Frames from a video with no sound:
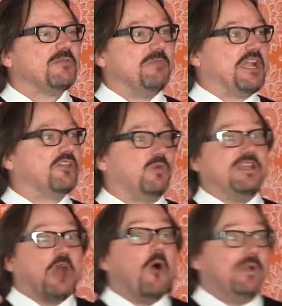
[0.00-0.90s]
Because we
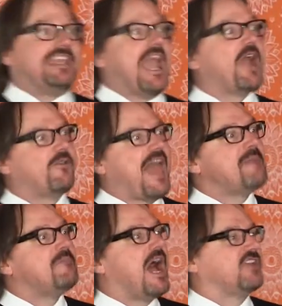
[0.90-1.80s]
care
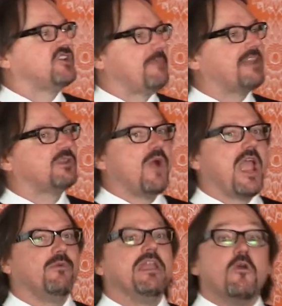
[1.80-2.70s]
that much about the
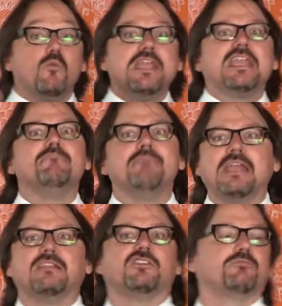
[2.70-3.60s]
way we can
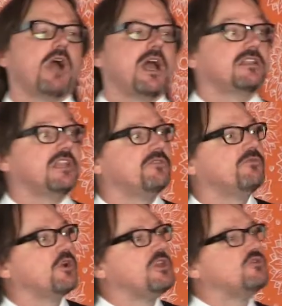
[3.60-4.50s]
make this product,
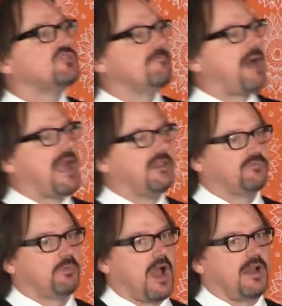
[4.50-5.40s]
therefore you should buy this
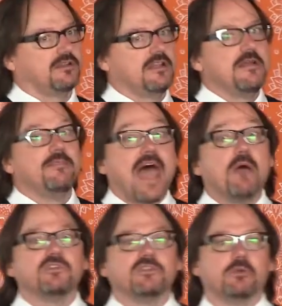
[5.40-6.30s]
product. That
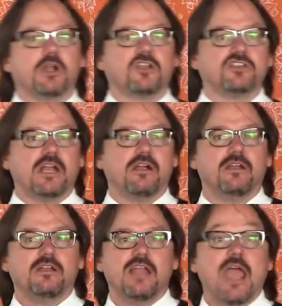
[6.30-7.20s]
was the production era.
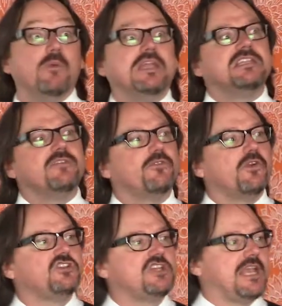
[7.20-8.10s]
And we could
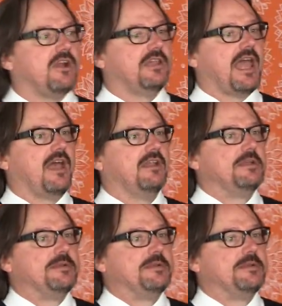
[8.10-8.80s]
differentiate on that.